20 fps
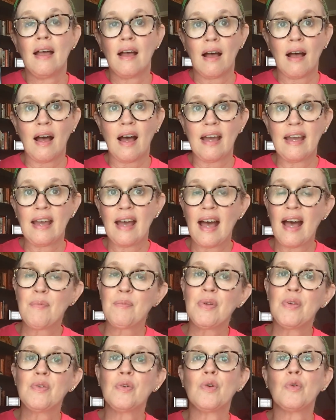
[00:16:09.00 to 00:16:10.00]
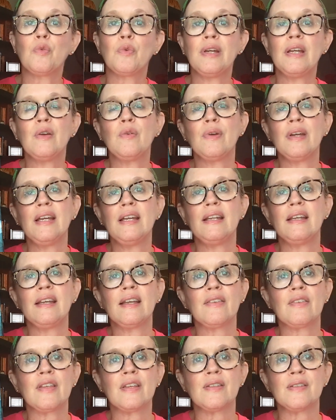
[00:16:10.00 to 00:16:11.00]
I have been
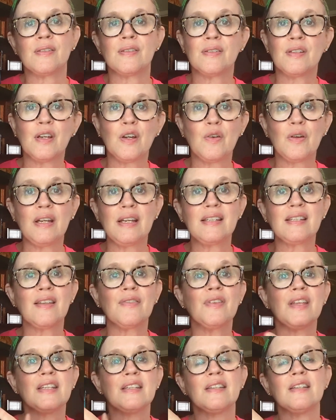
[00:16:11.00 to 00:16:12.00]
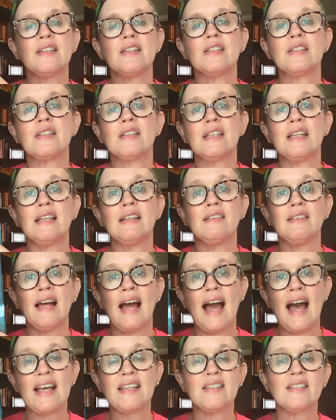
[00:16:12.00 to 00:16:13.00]
rereading this series, and this is the
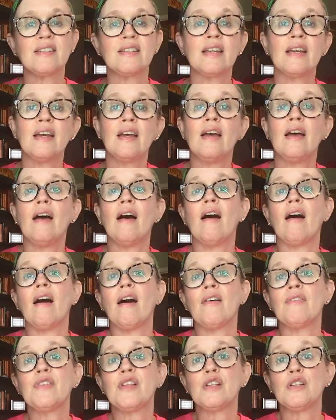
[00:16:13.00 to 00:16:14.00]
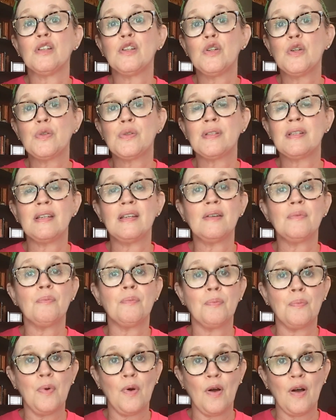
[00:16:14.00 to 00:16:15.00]
last of the Lucy
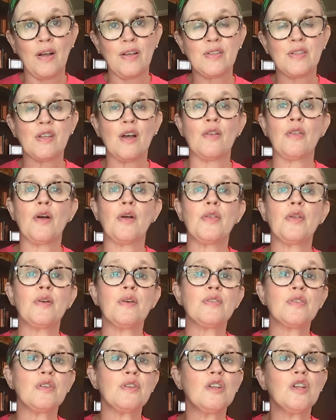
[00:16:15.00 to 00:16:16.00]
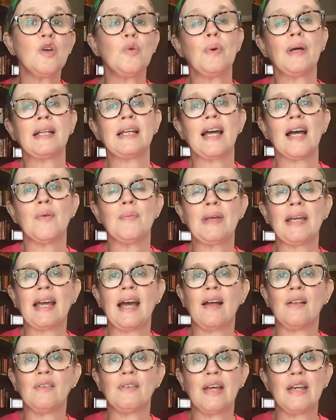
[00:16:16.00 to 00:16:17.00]
books, although there is a new one coming
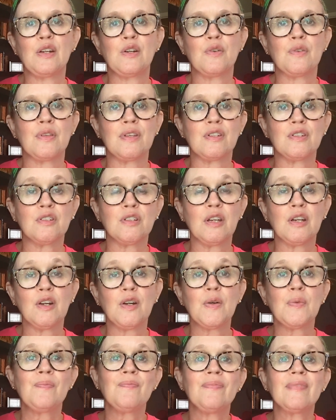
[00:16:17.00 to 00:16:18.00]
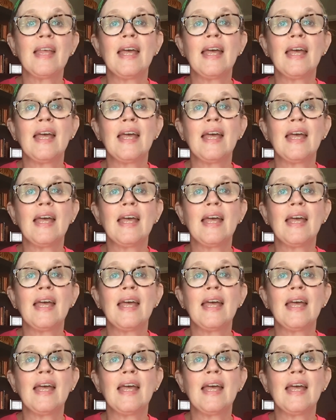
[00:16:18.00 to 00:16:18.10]
out later this year.